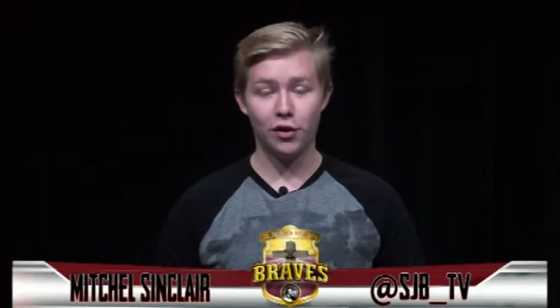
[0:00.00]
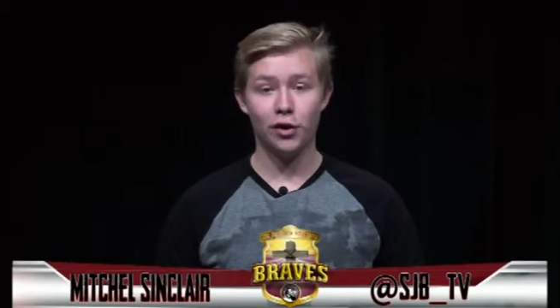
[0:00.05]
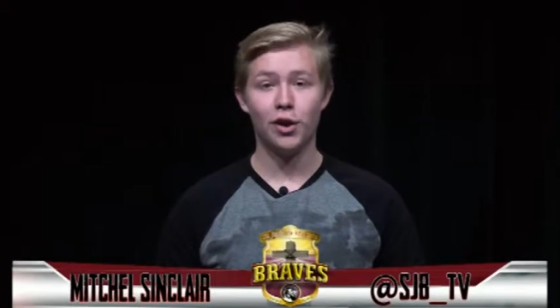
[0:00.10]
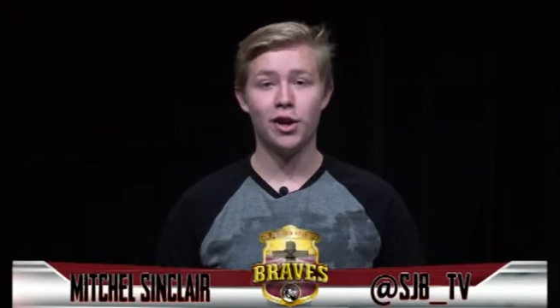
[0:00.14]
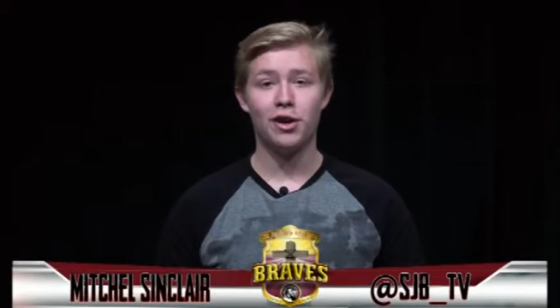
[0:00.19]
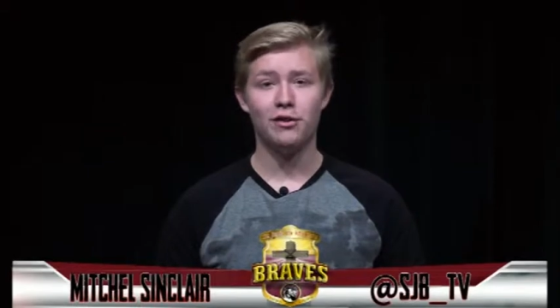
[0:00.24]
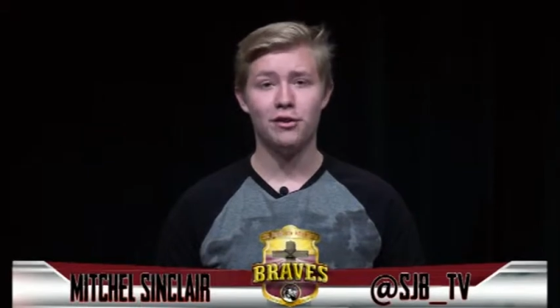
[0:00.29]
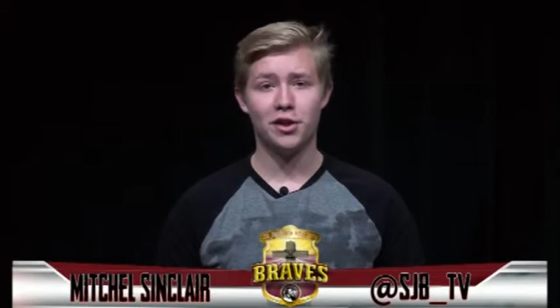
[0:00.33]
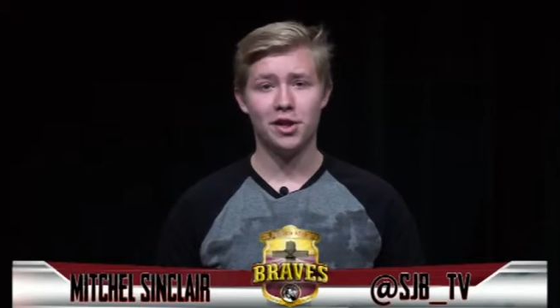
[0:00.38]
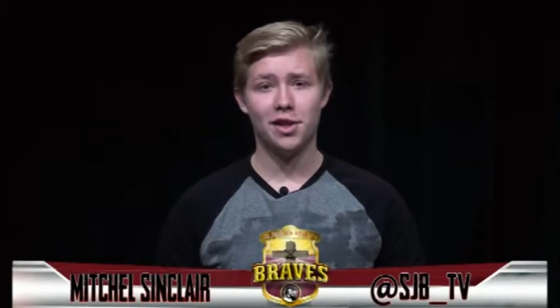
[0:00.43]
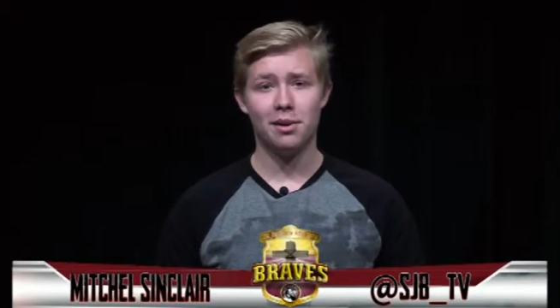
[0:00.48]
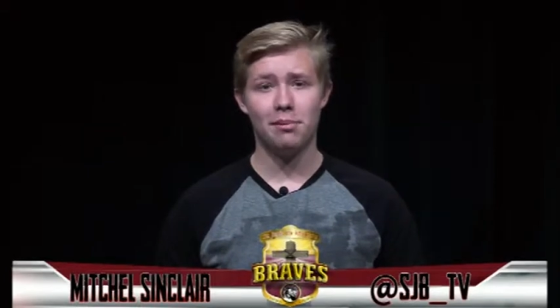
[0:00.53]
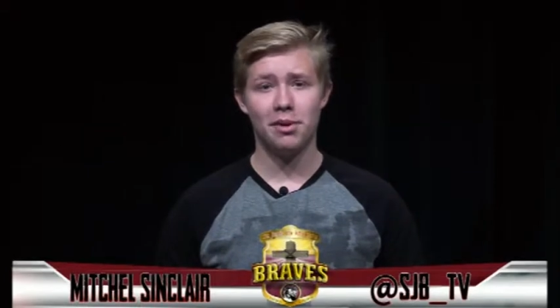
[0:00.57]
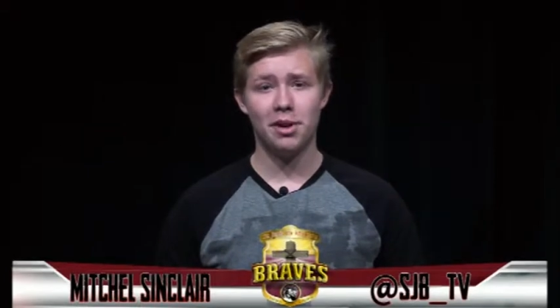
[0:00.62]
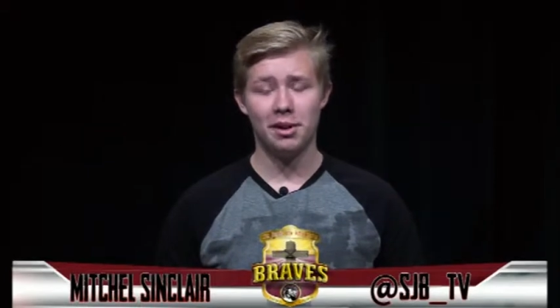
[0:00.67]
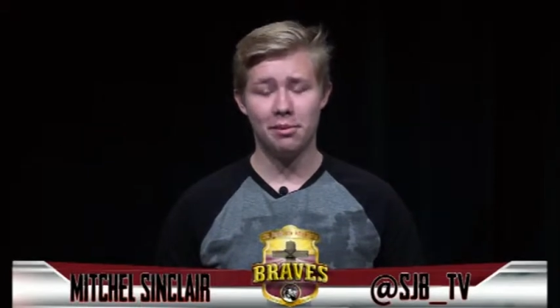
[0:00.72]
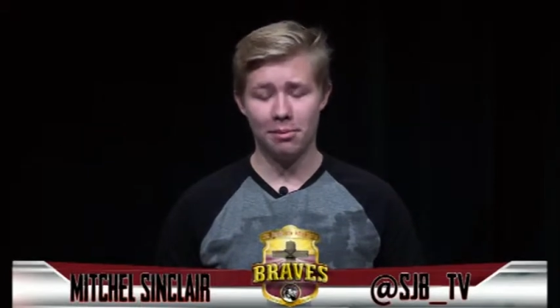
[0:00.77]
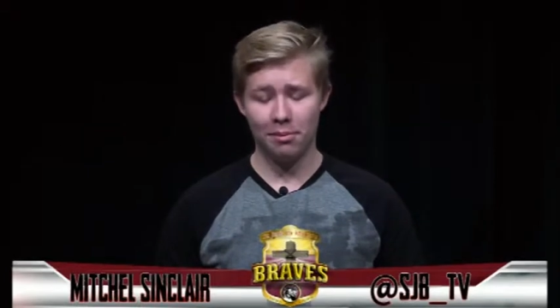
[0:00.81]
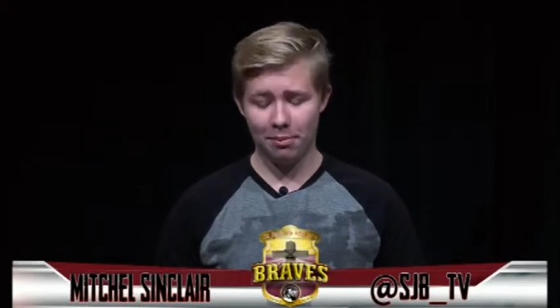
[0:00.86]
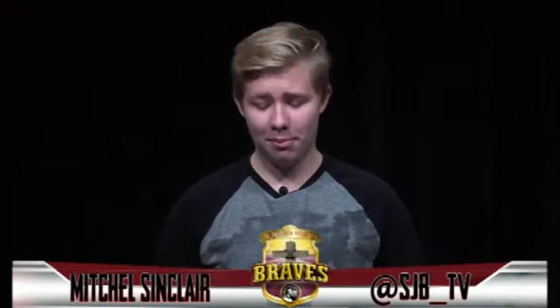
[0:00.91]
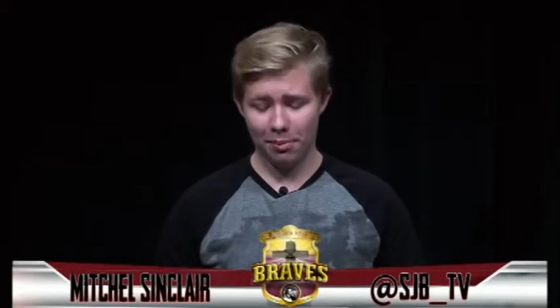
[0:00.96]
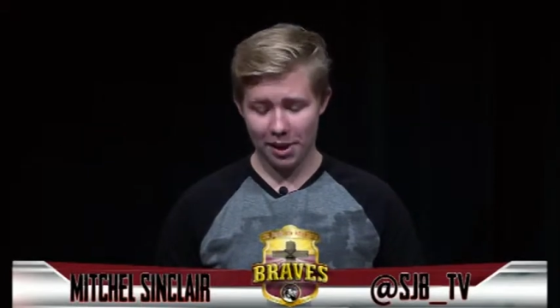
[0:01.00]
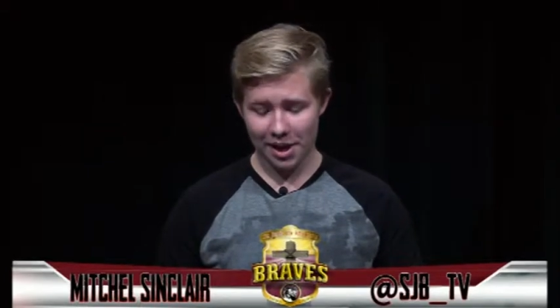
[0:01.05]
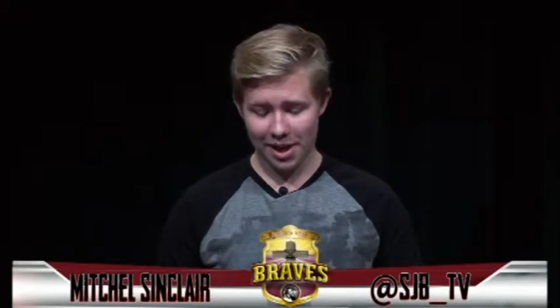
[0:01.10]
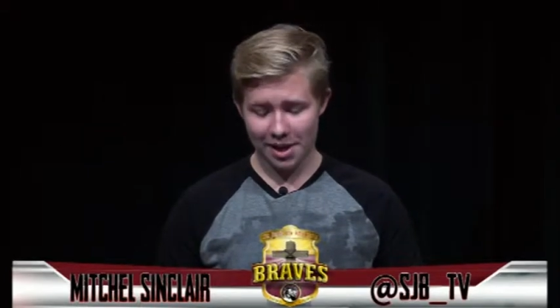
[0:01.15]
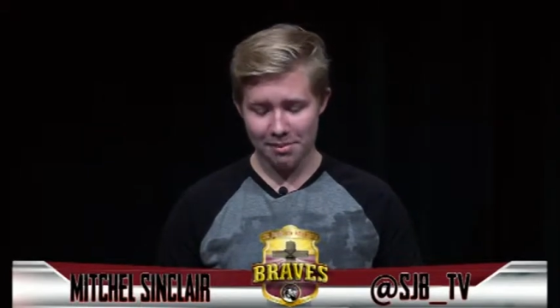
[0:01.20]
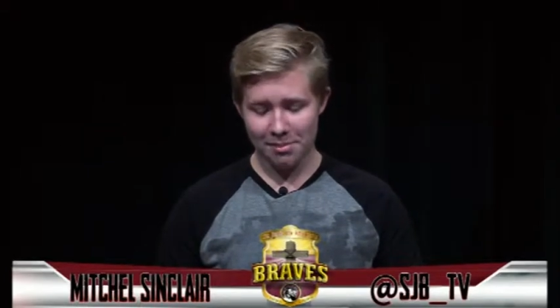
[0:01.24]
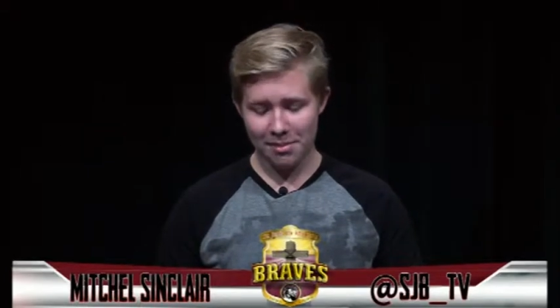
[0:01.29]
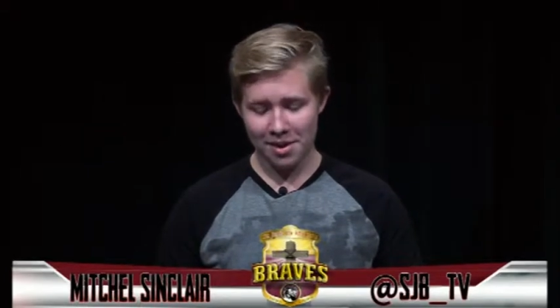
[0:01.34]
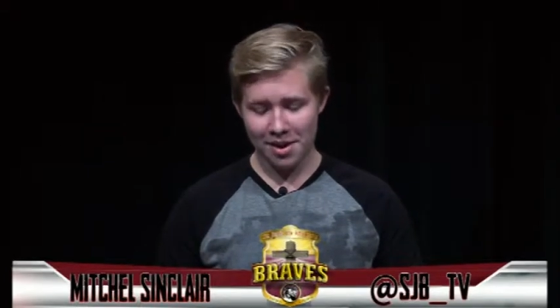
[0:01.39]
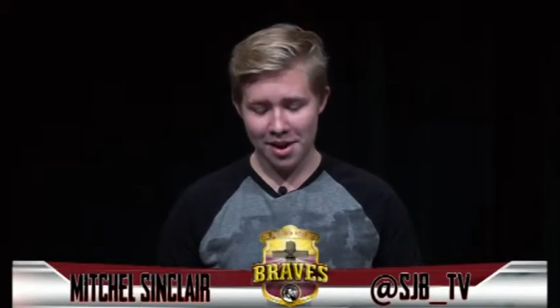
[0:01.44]
you're looking for someone to
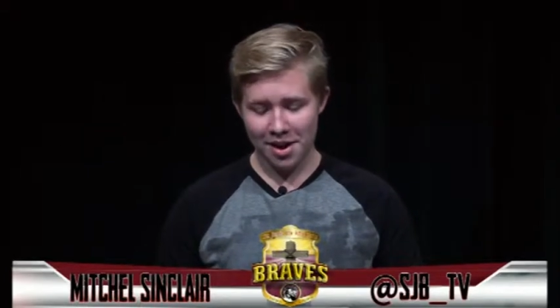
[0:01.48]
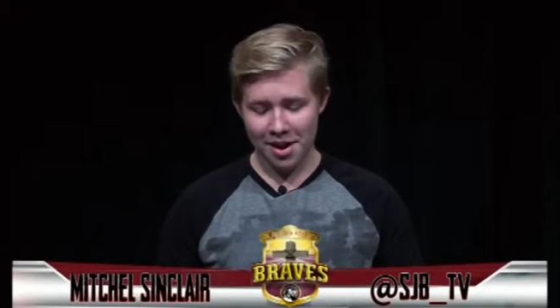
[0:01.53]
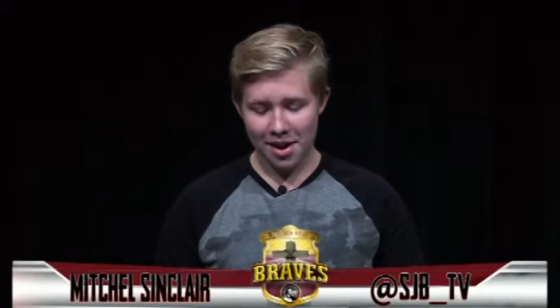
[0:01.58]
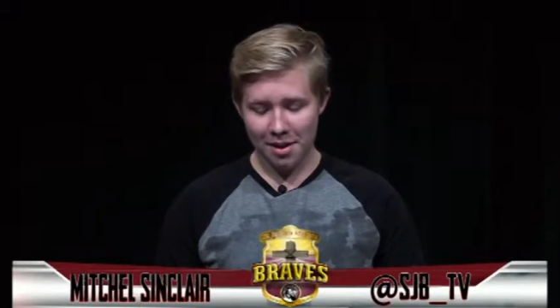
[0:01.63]
blame,